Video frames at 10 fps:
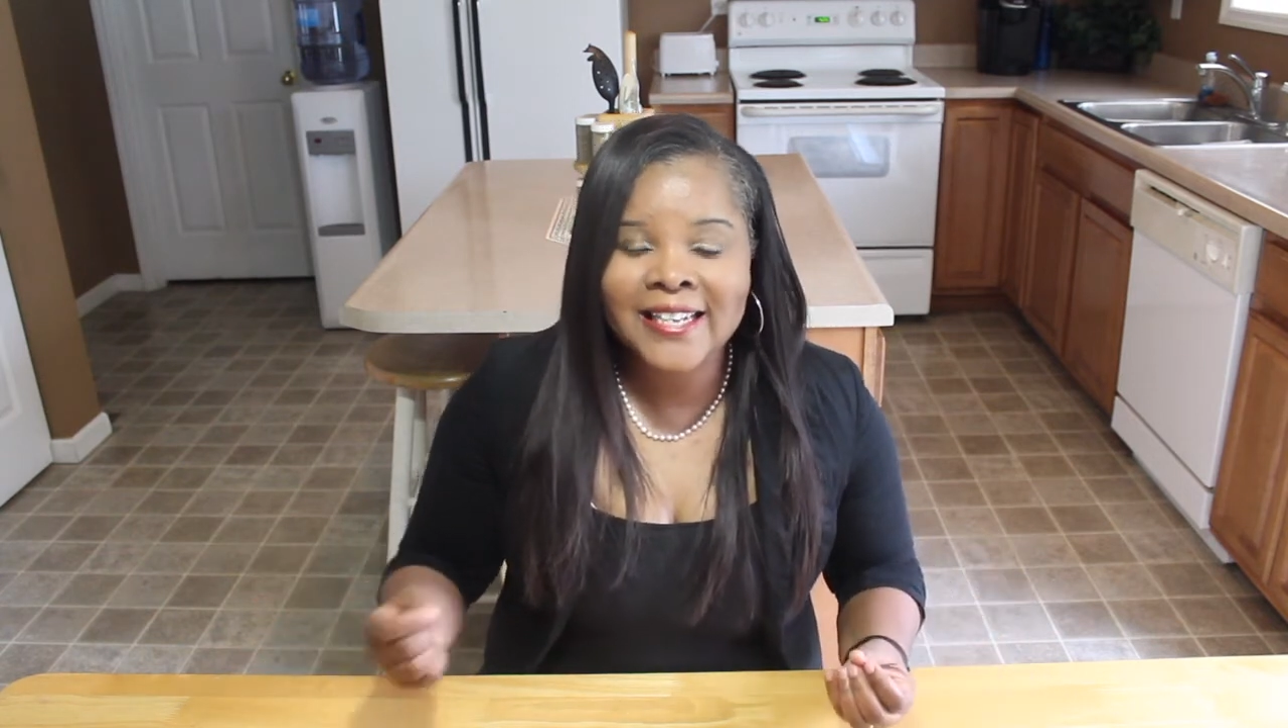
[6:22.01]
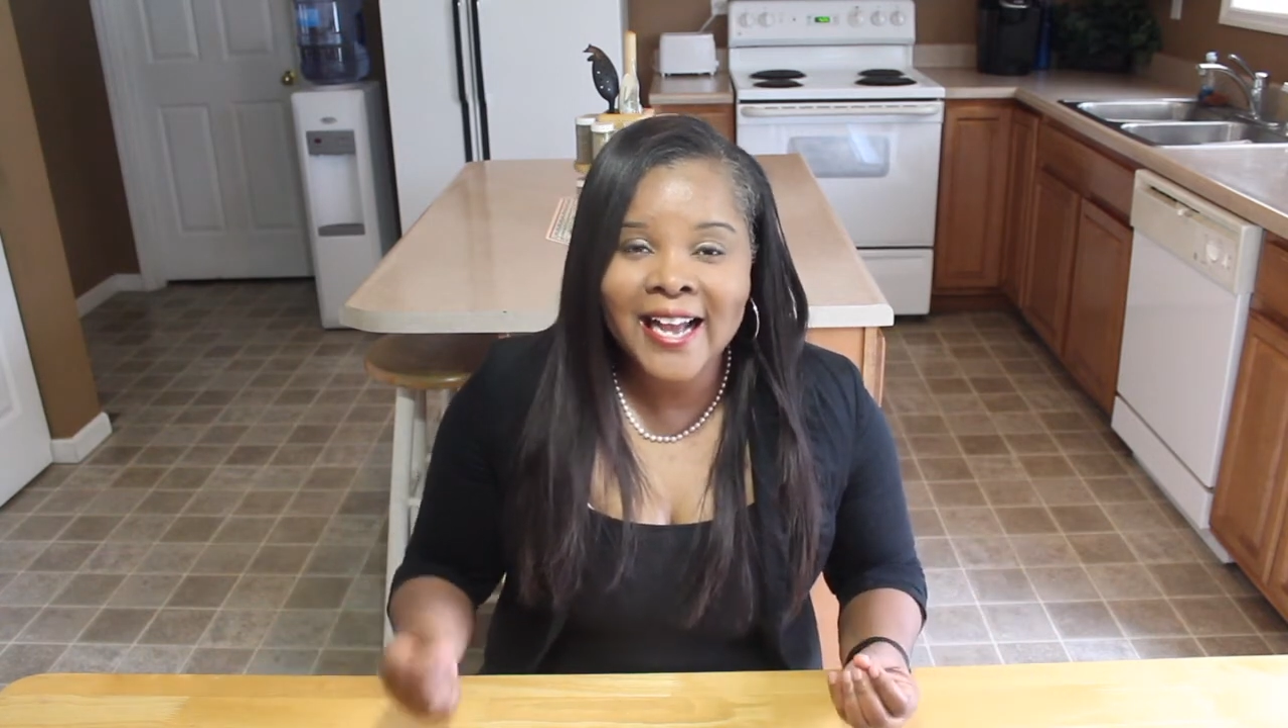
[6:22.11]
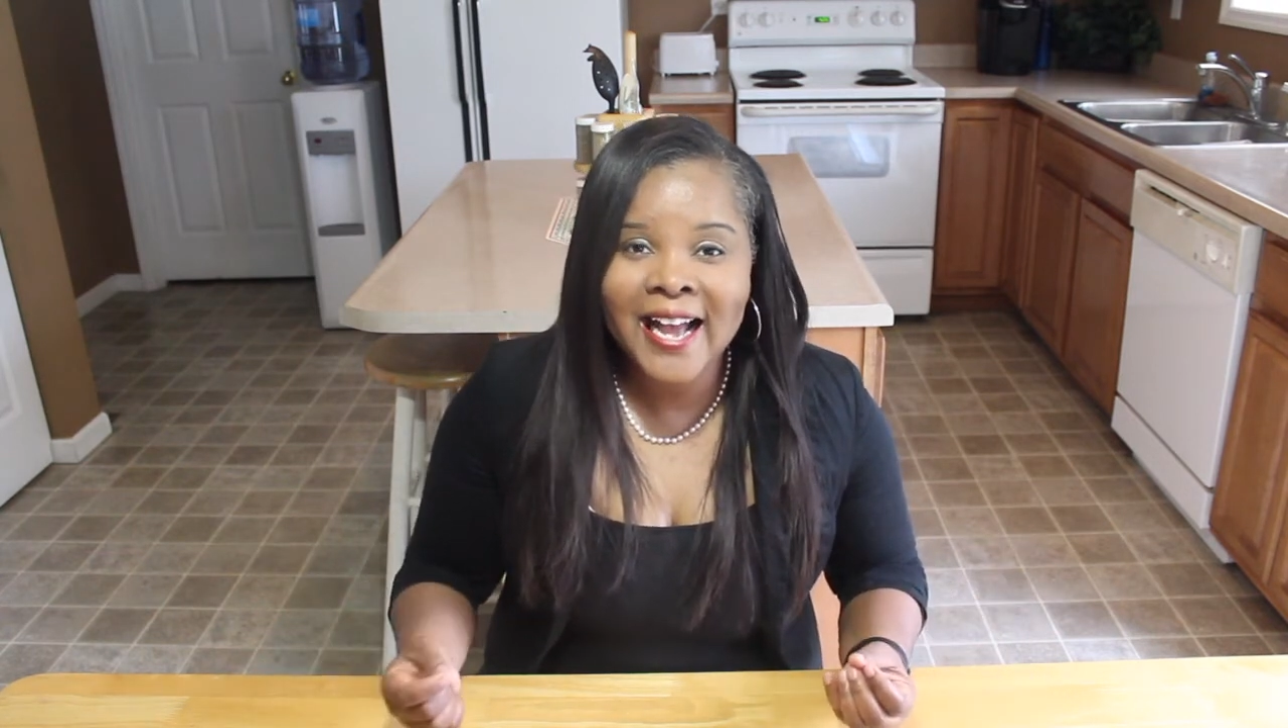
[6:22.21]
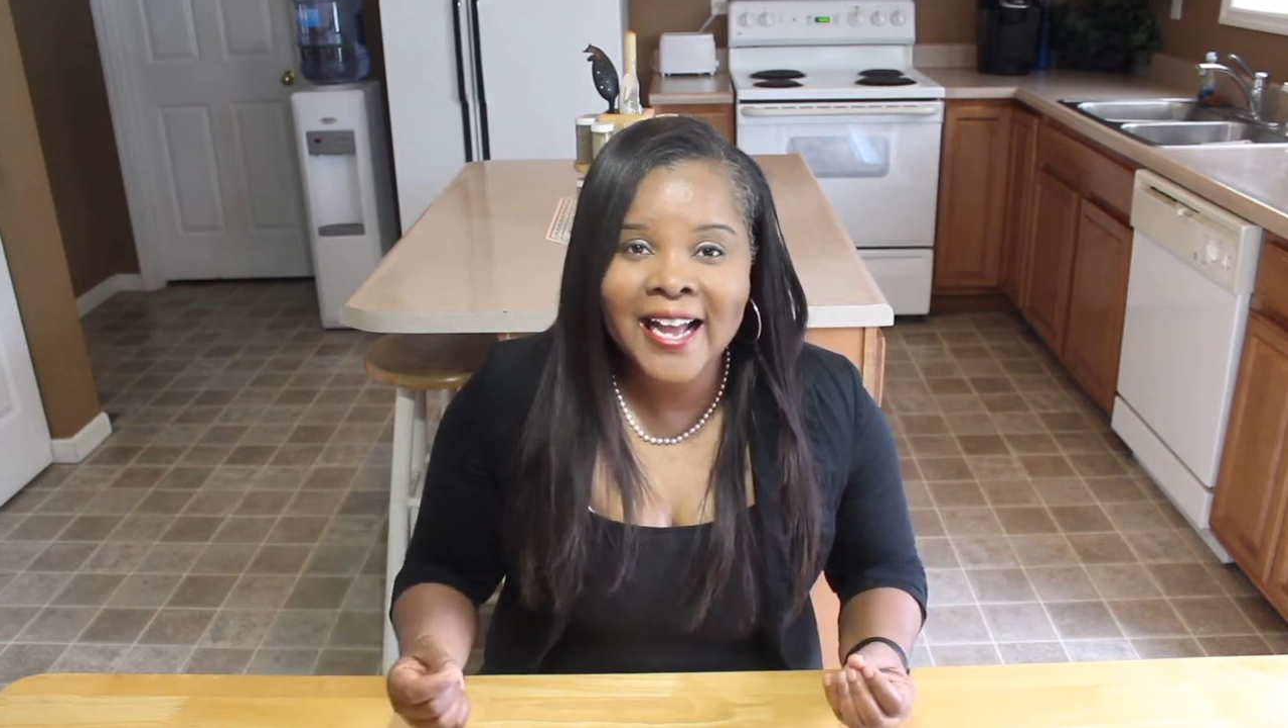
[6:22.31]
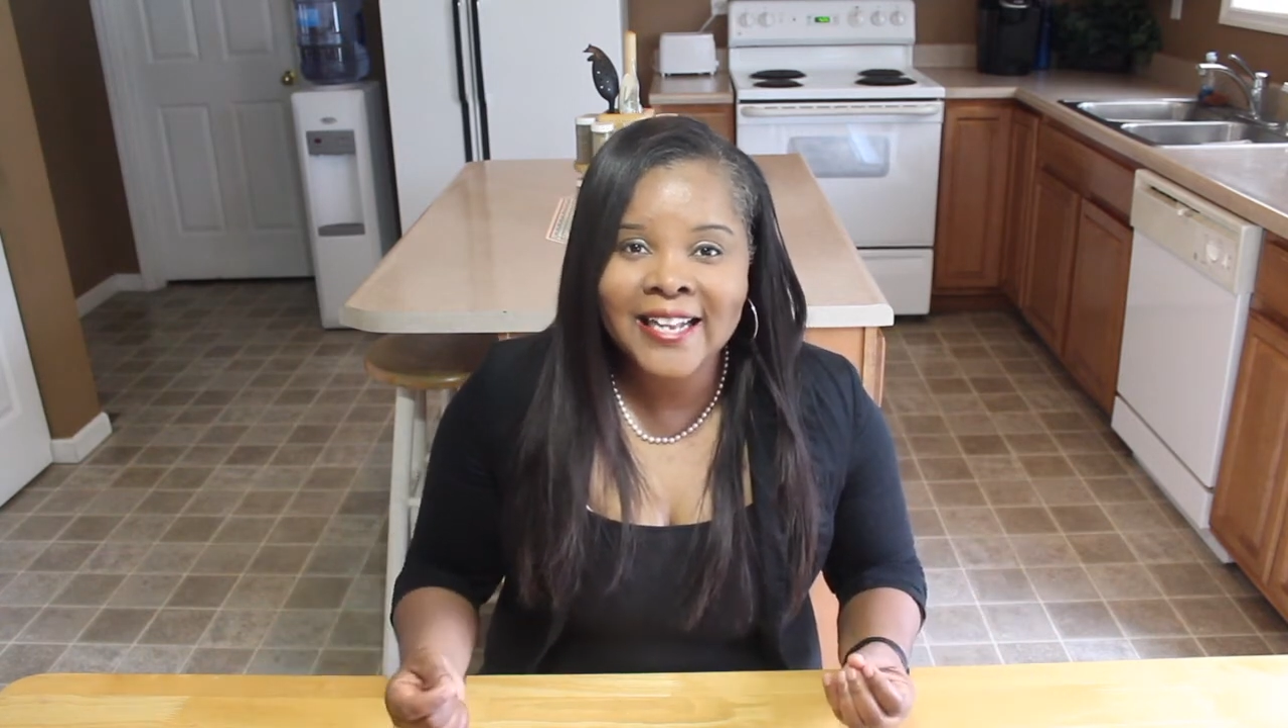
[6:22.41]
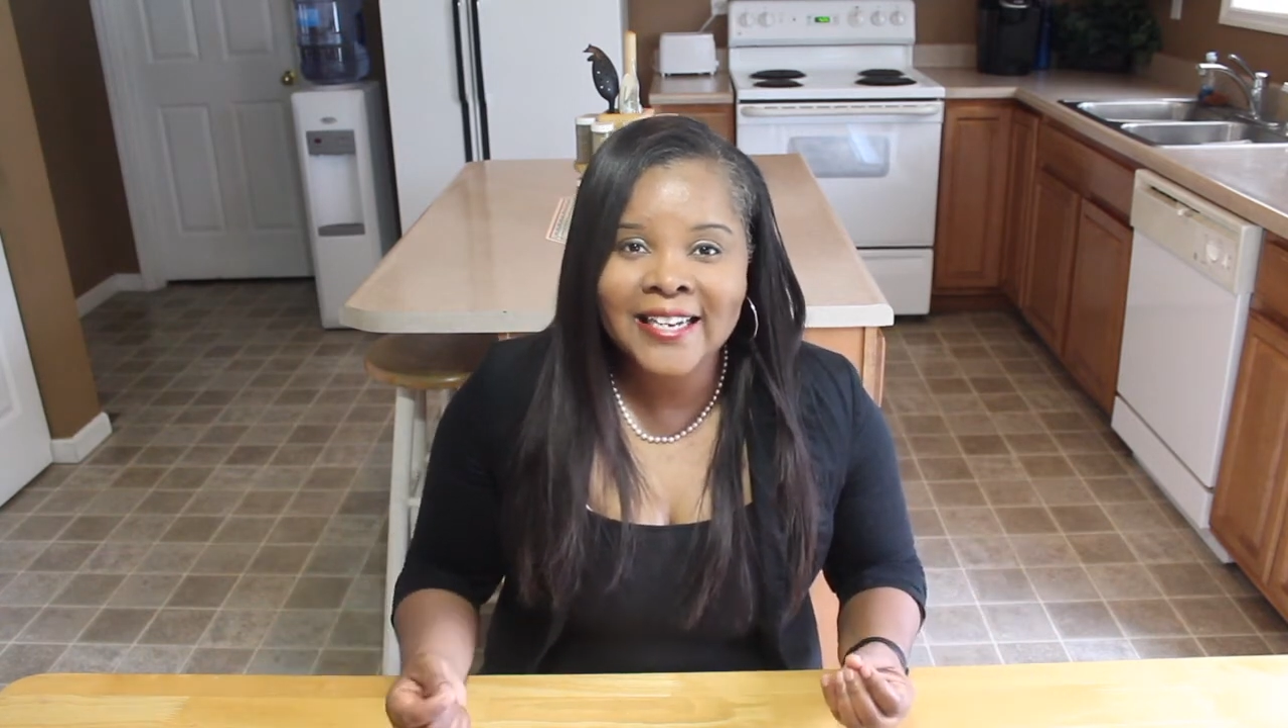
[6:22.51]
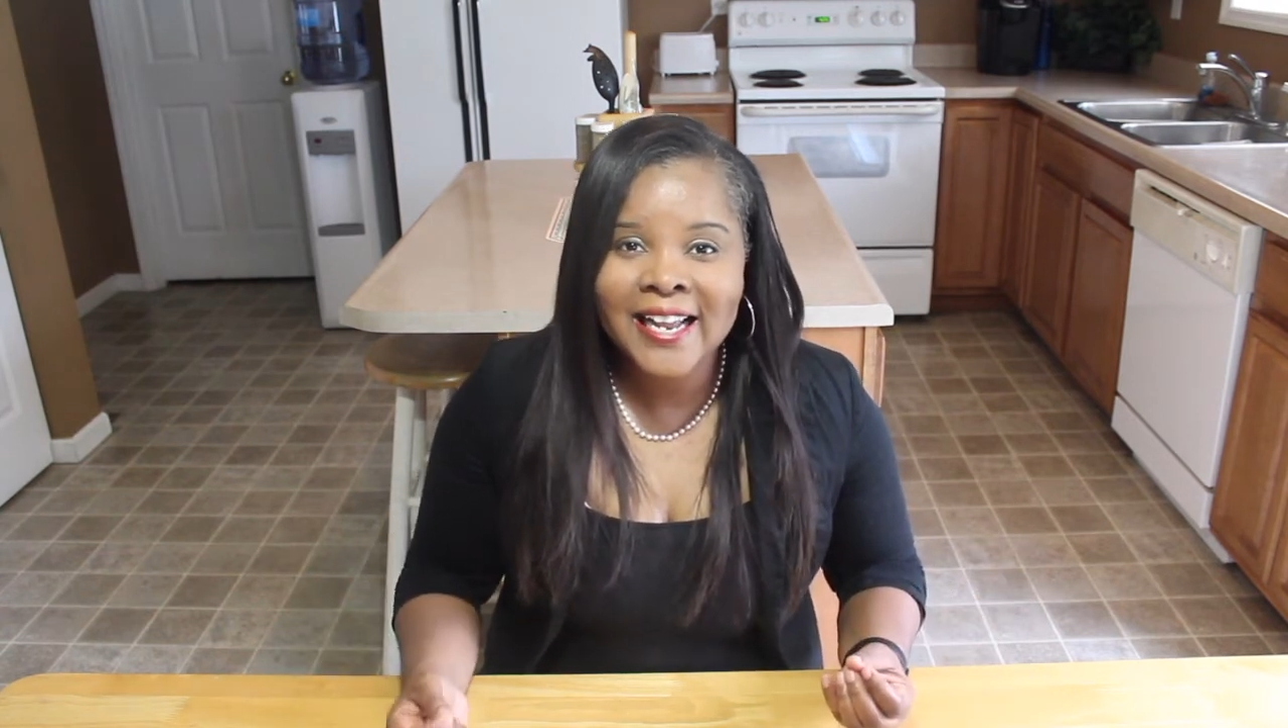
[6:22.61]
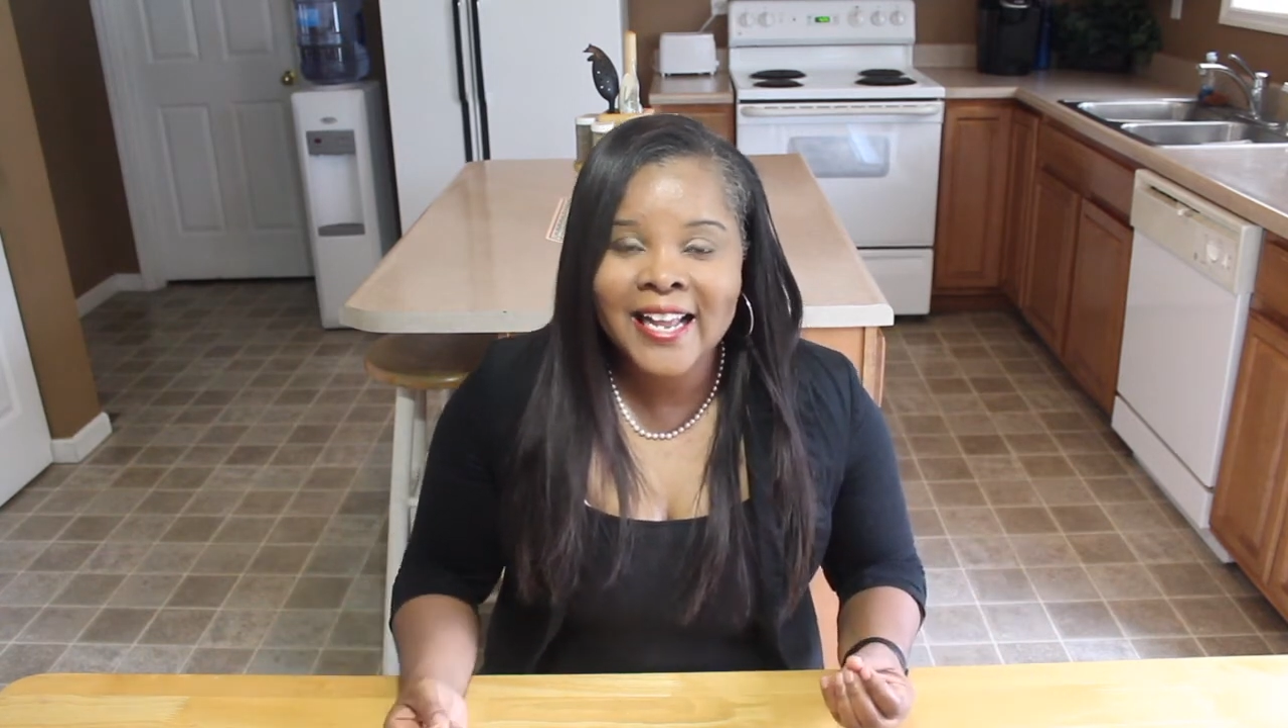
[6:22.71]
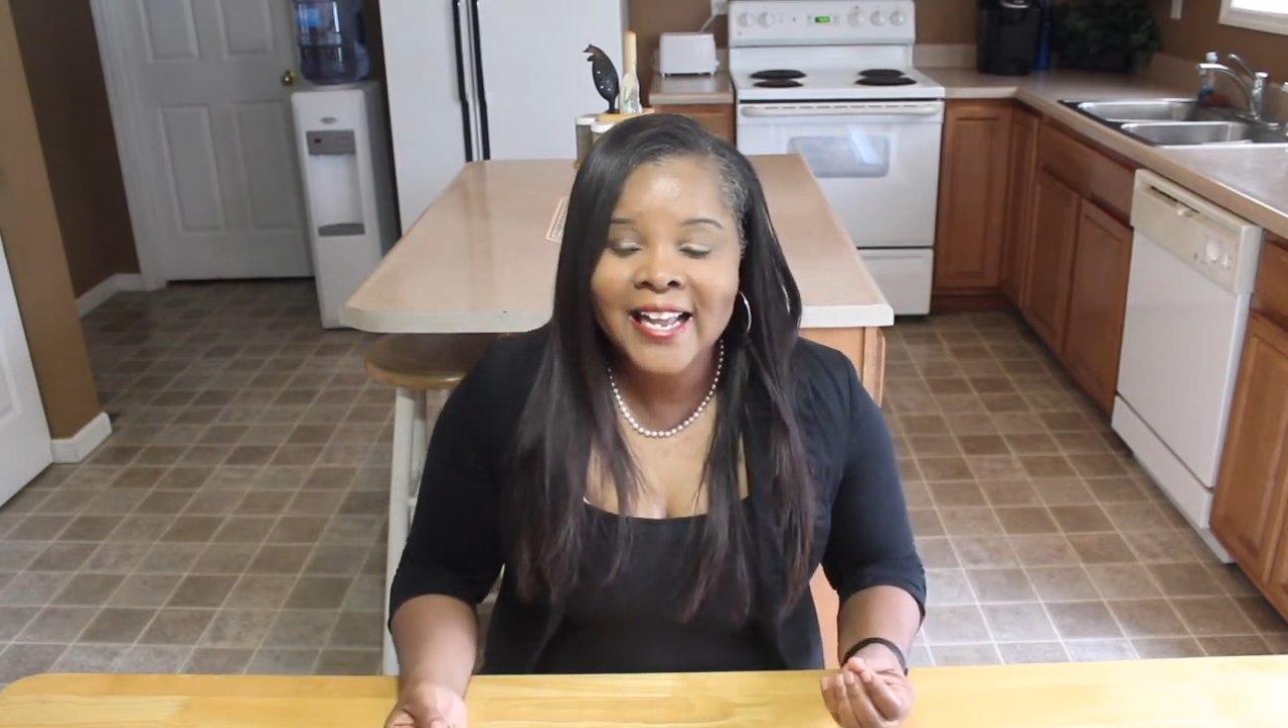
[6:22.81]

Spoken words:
God